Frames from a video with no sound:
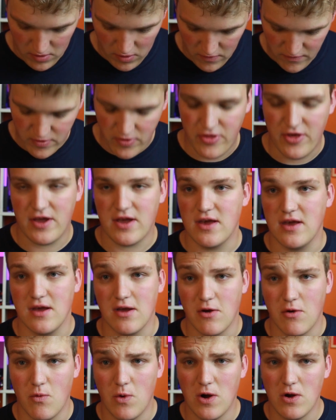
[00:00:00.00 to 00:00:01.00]
of the
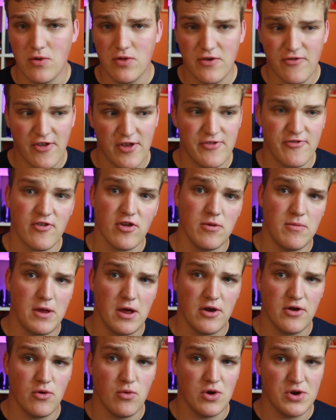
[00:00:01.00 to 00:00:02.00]
thinking, well, these guns are going to be
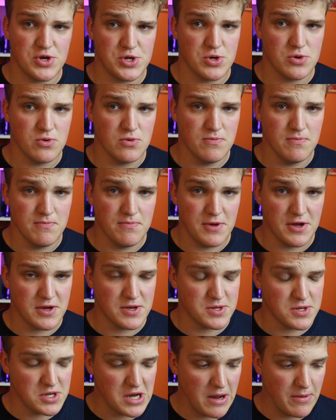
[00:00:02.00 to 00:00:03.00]
under 1 joule
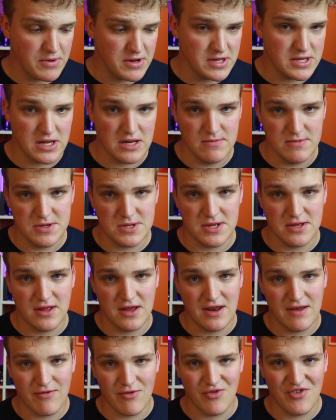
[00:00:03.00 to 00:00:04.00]
because of Japanese limits, and
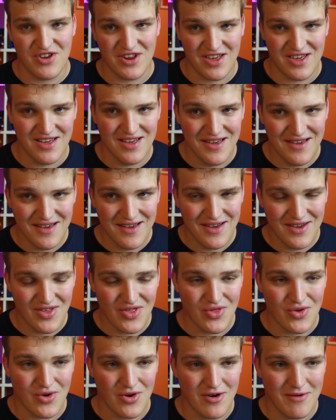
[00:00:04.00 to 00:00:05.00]
they never really
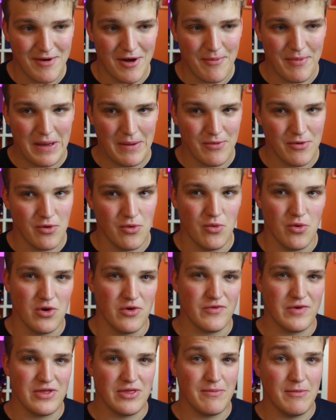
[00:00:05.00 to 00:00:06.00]
thought about people who want
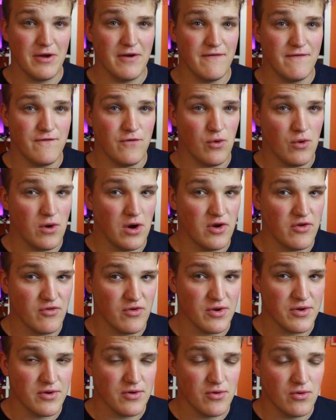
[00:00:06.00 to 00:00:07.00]
to run them at
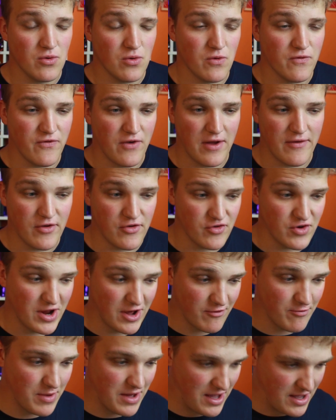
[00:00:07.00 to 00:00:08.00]
400 or 500
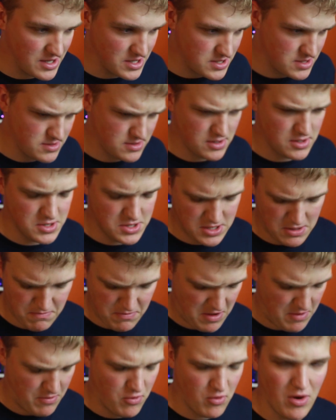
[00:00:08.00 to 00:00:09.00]
FPS, because some
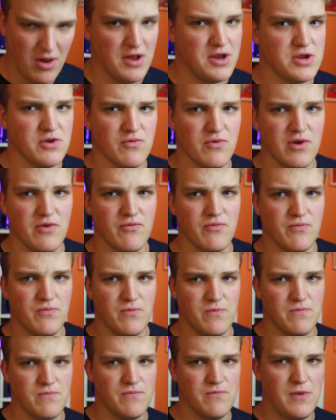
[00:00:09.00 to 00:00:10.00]
people like to run
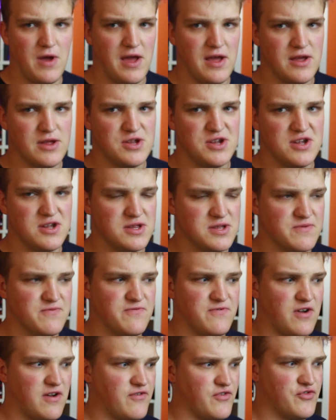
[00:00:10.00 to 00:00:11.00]
AEGs at
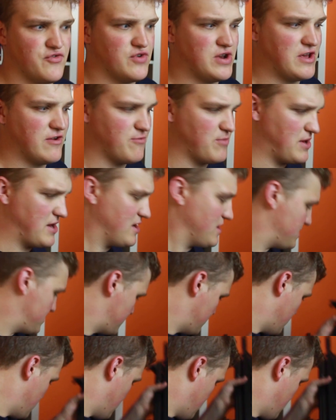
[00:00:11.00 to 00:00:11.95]
500 FPS.